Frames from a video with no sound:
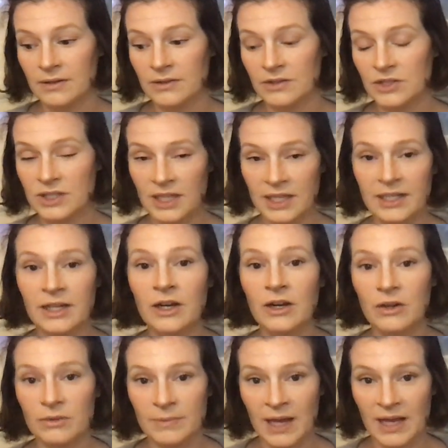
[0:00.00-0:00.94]
just let it
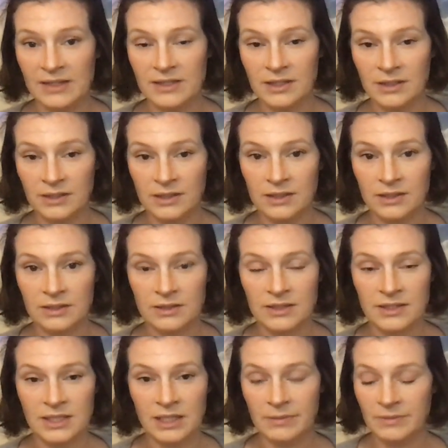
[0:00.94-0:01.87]
go masculine
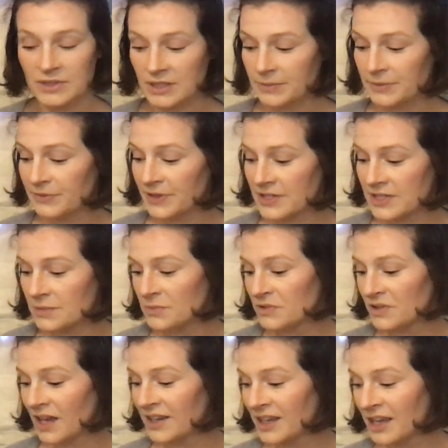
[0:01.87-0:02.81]
same same advice
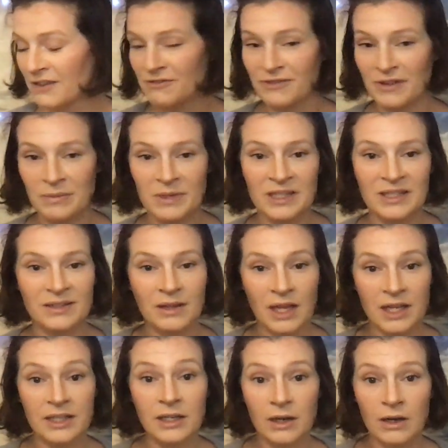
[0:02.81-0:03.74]
i gave feminine
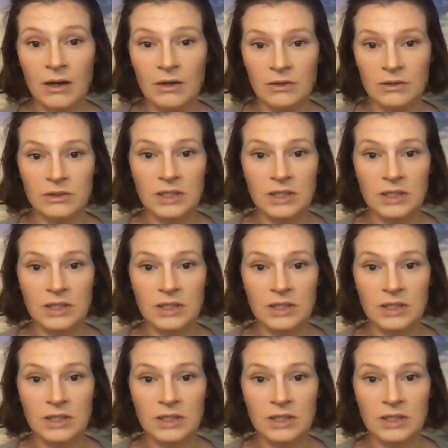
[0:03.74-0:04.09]
let it go